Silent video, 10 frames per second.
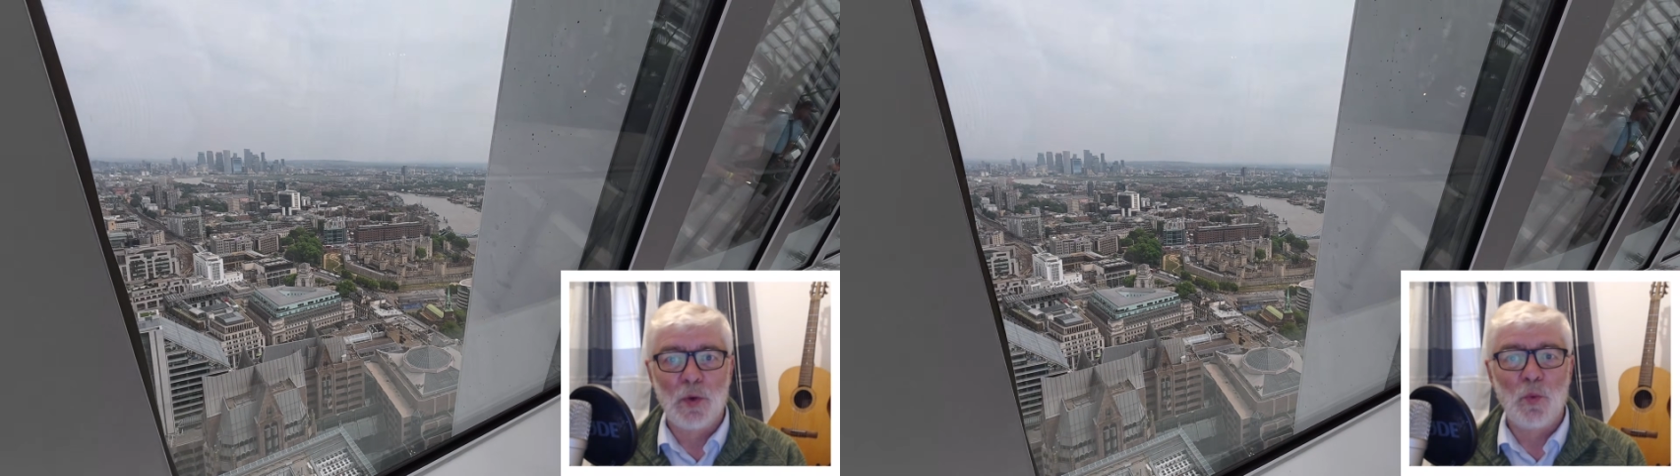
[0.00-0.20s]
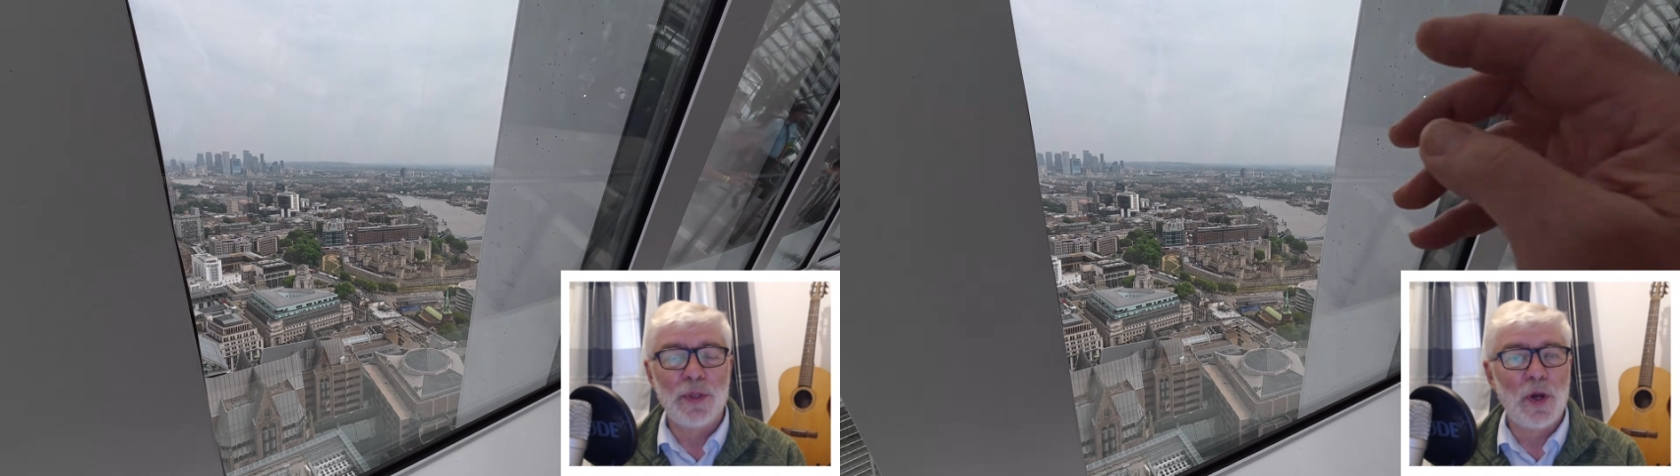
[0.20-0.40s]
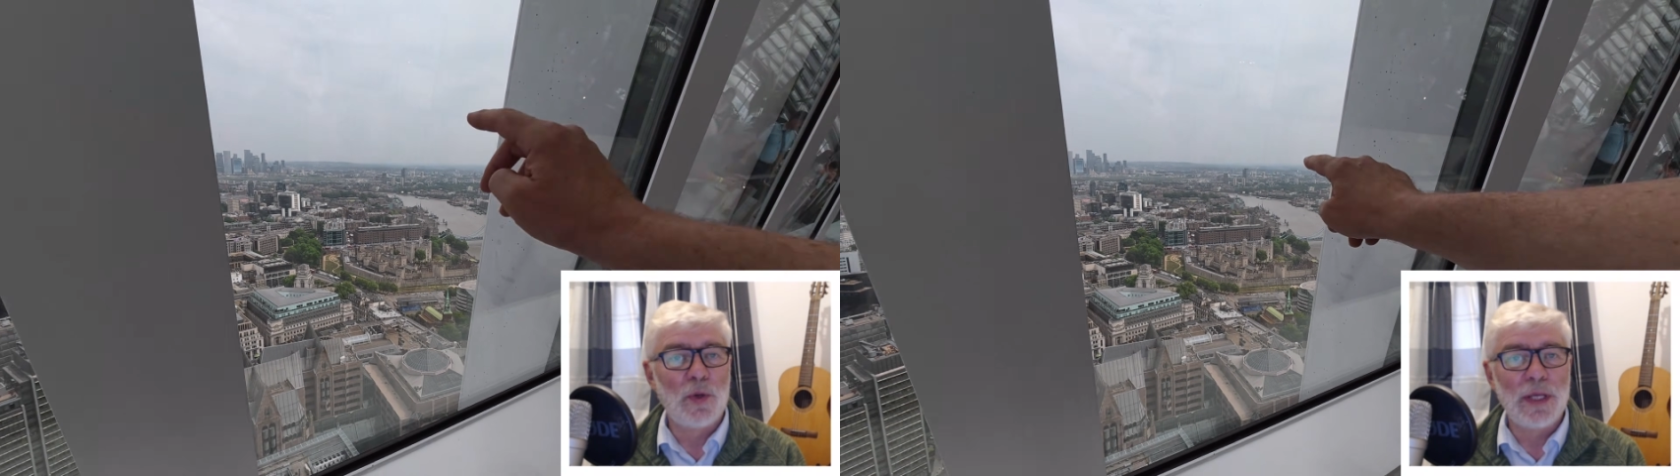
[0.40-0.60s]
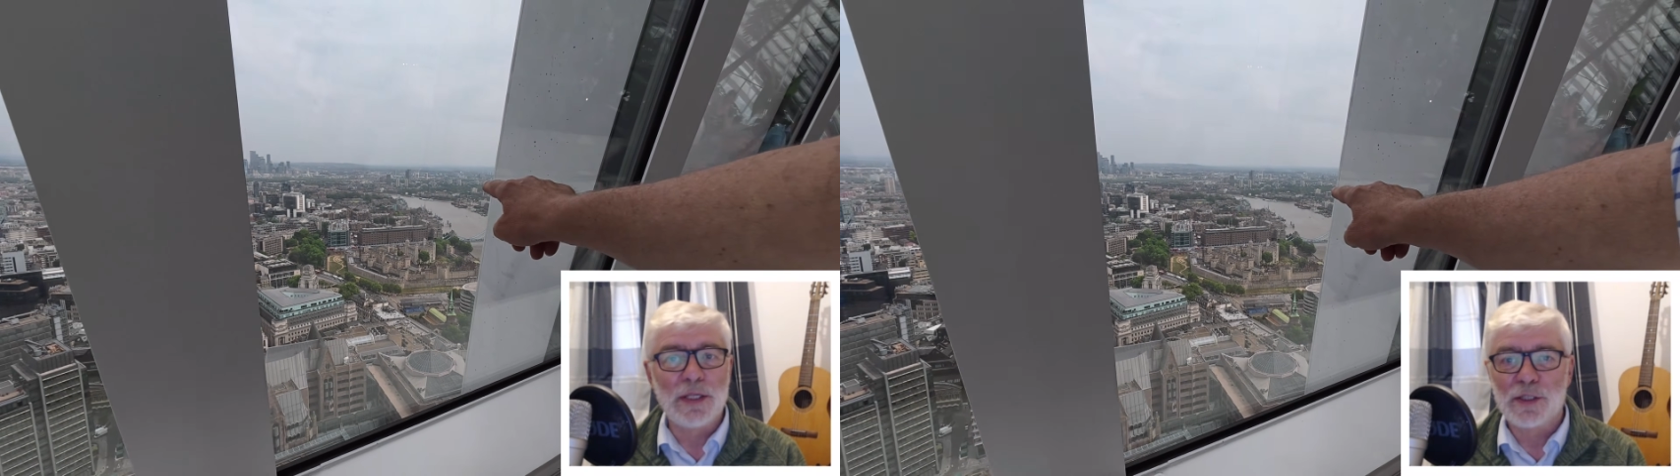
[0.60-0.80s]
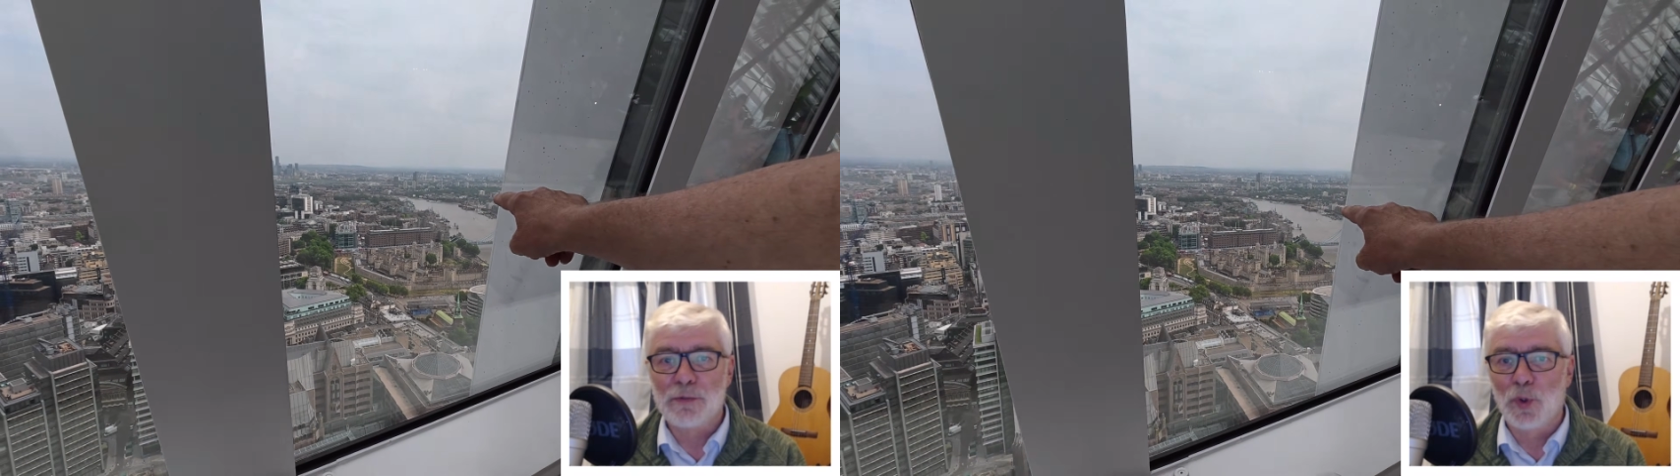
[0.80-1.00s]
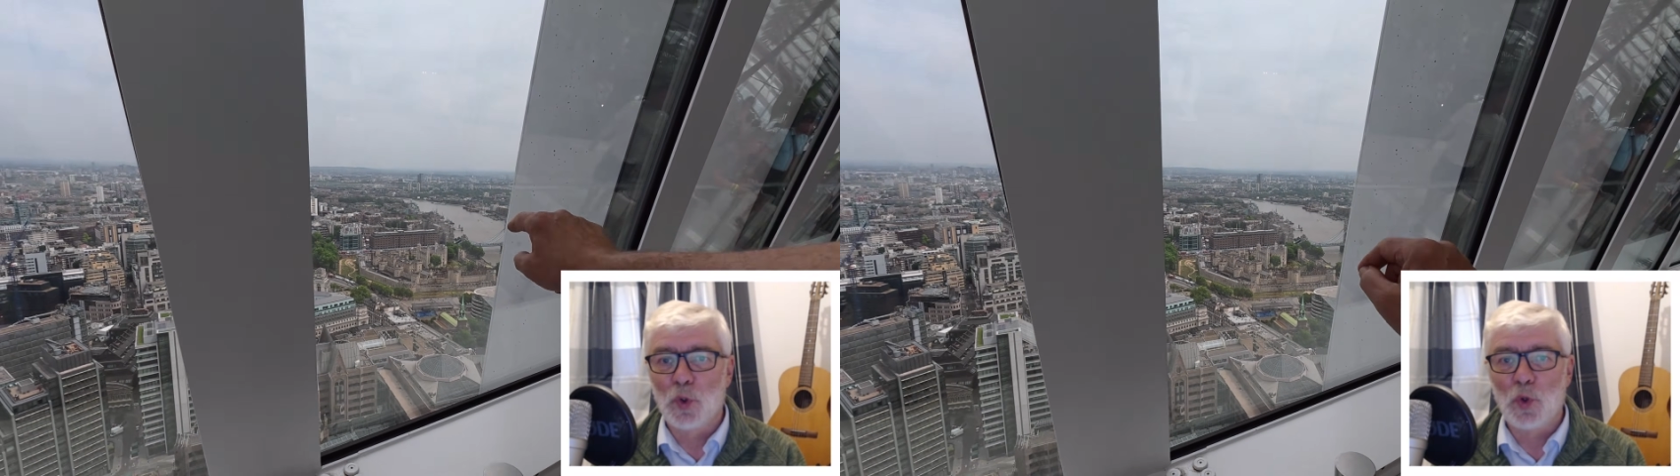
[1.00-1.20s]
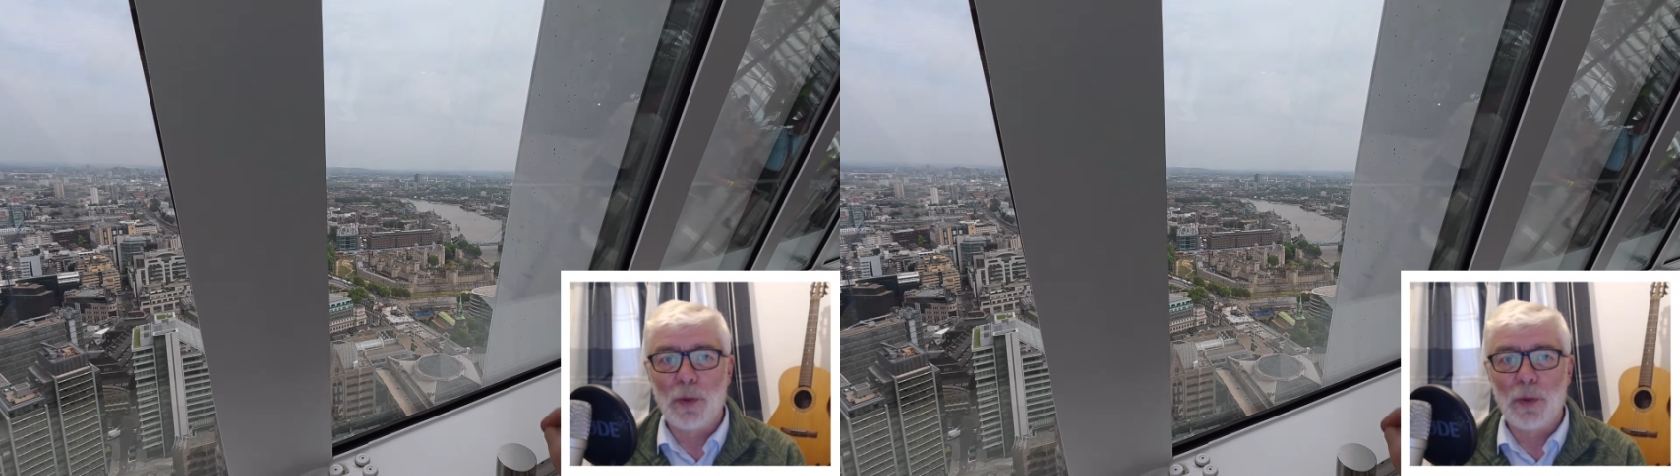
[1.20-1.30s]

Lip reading: with only a small